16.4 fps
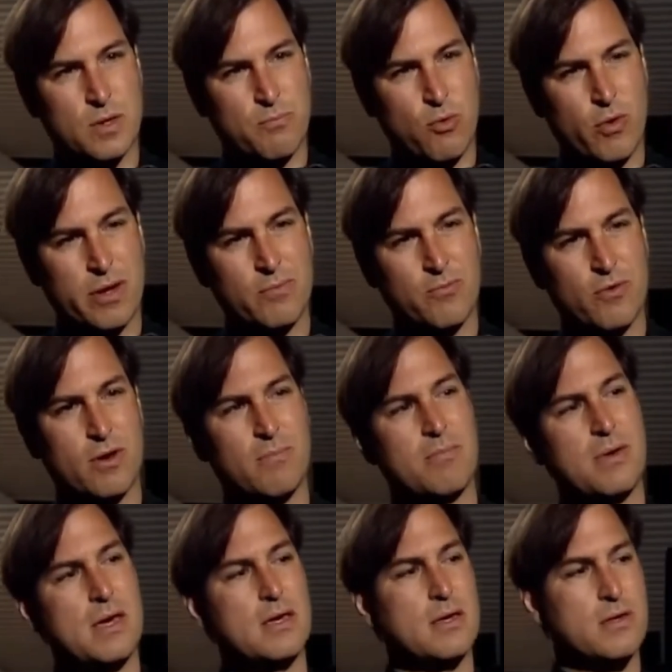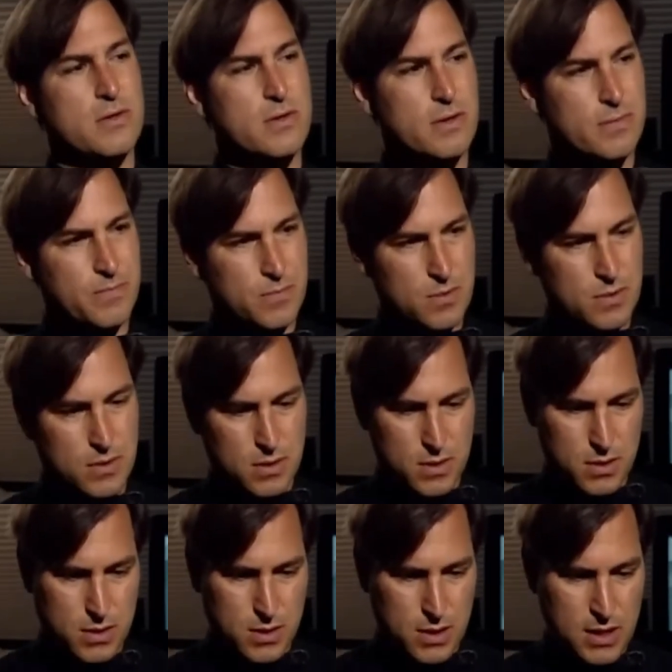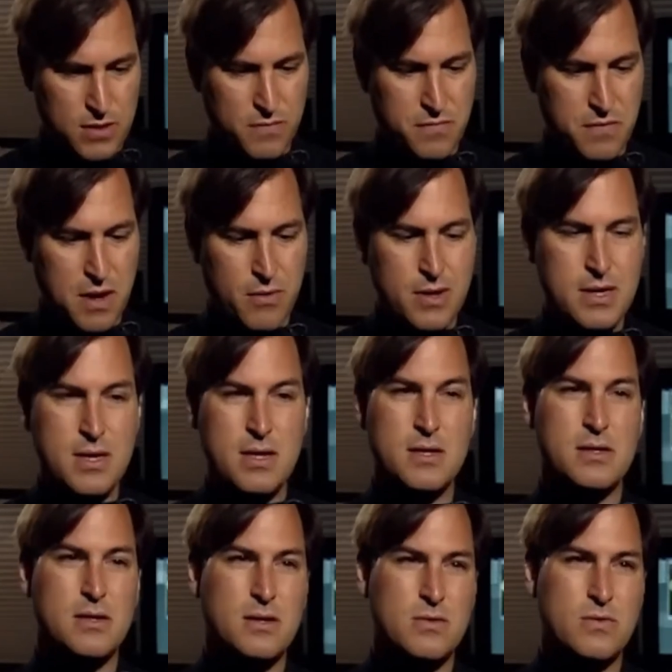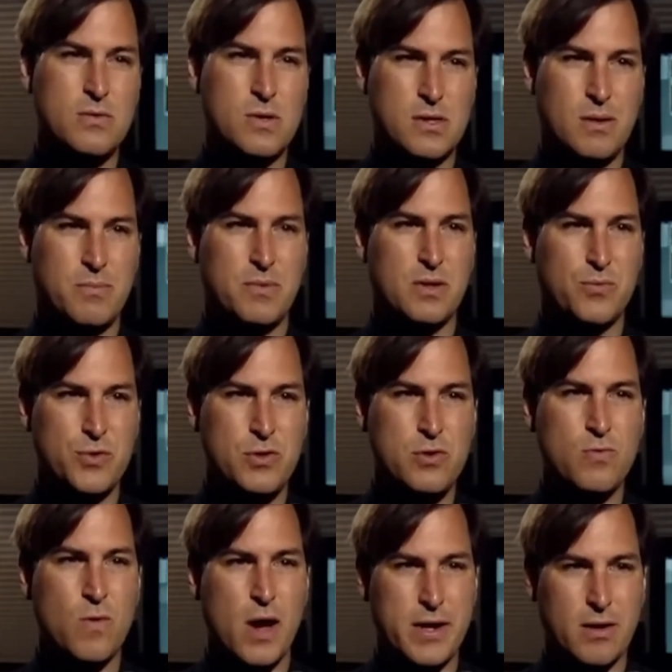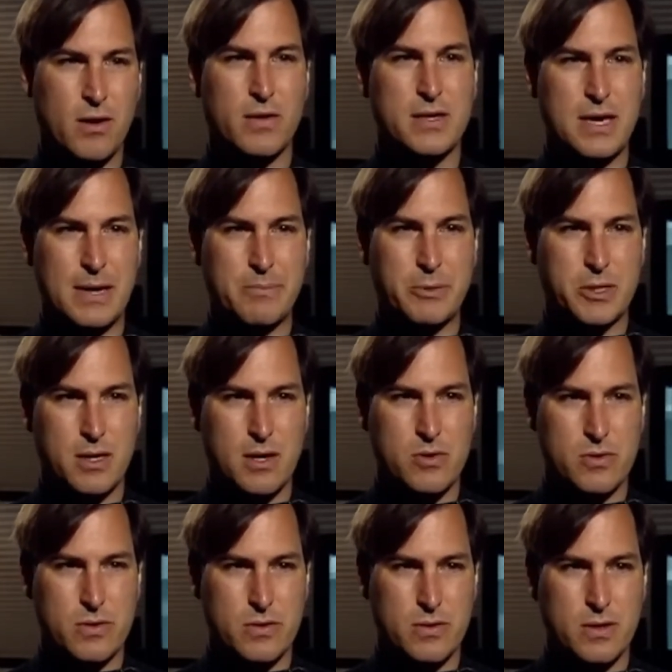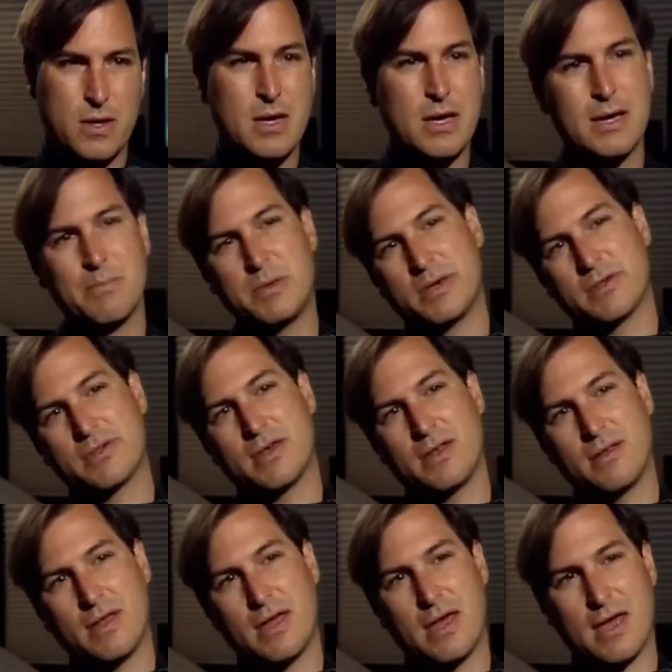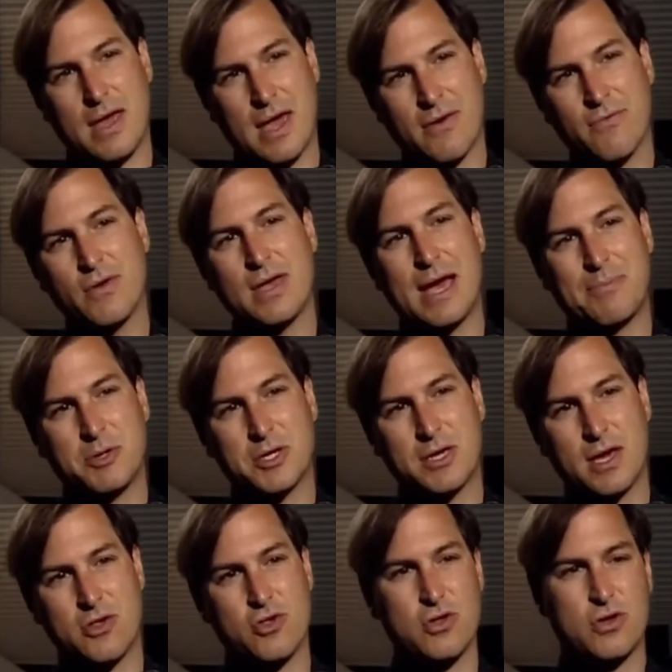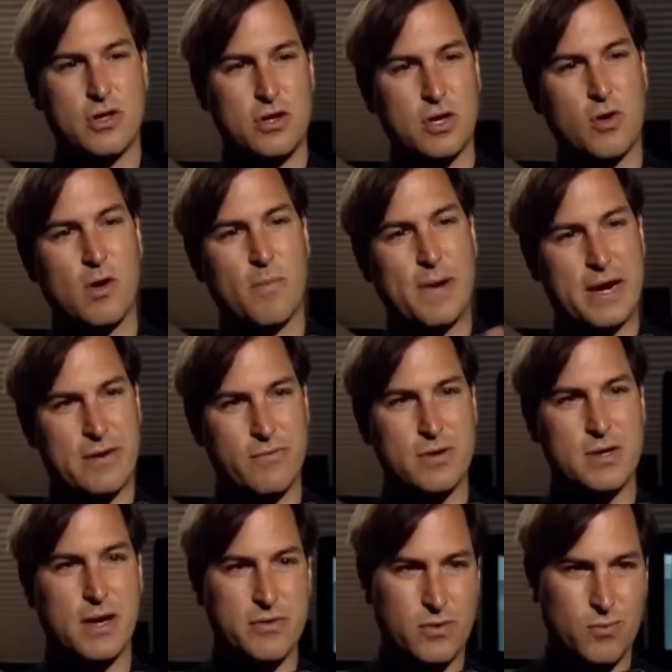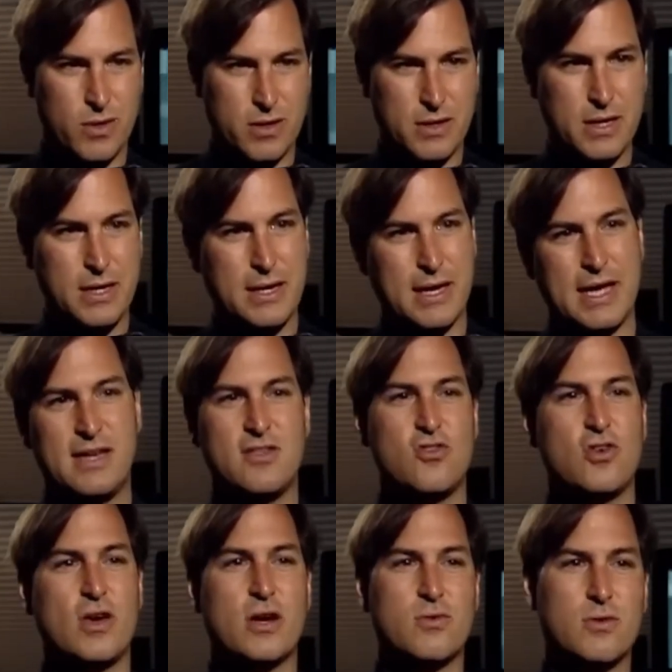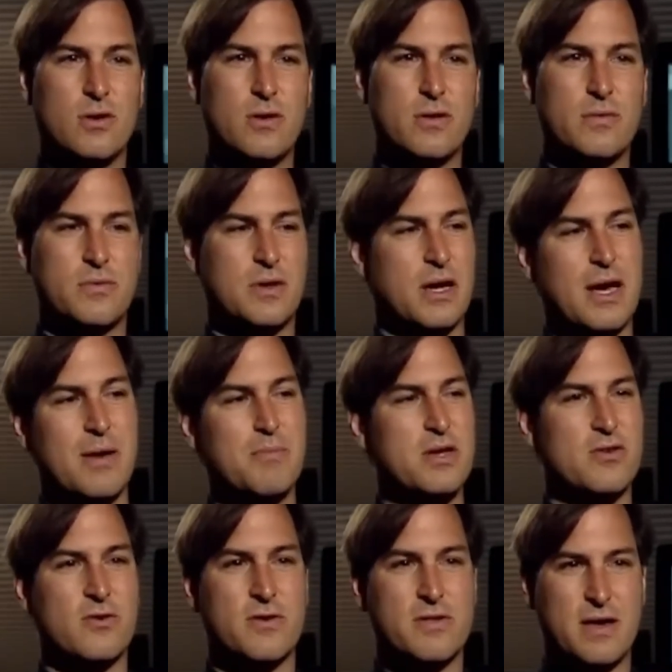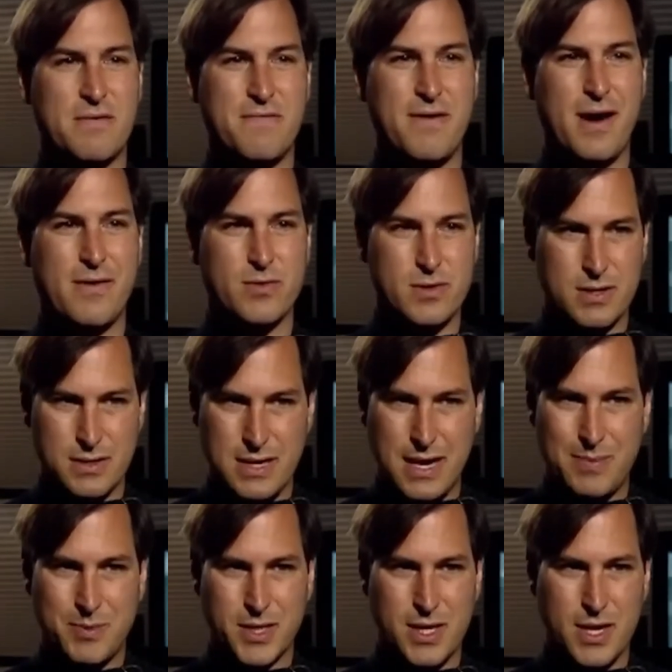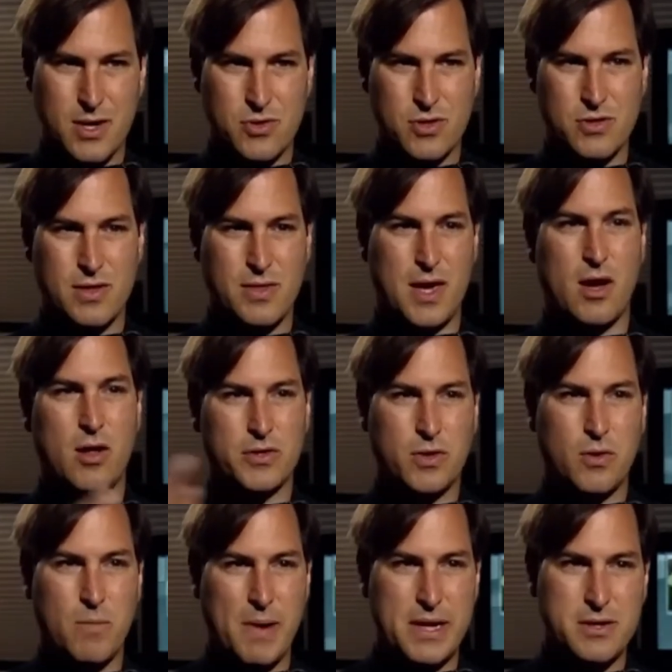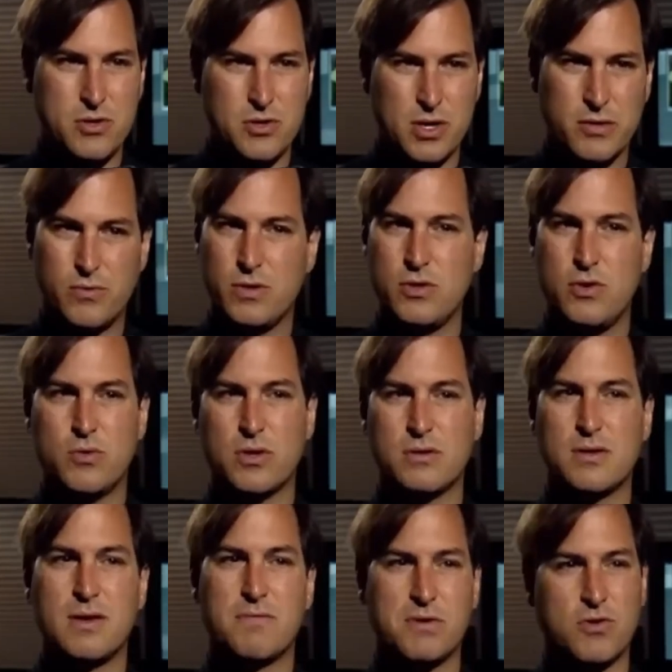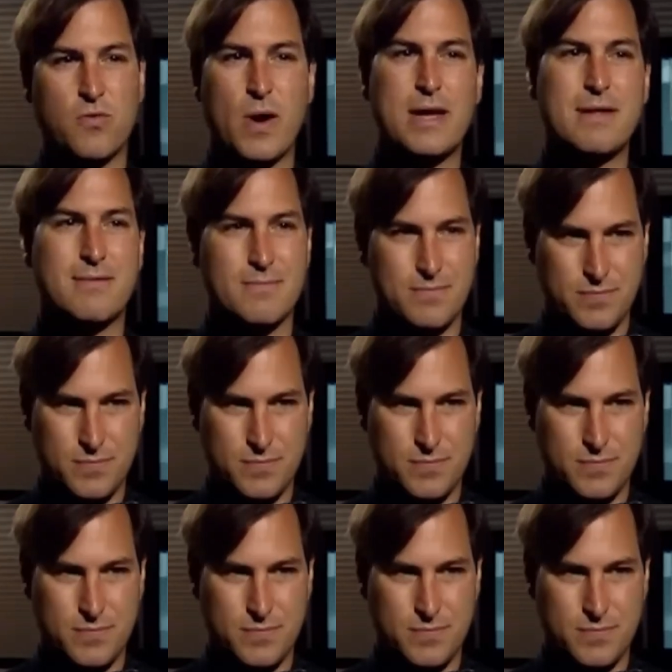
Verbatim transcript: the point I'm trying to make is it's very easy to do something when you write all the applications because then every application can know about every other one. And in general, a company turns out five or six applications and they all know about each other and you can give a great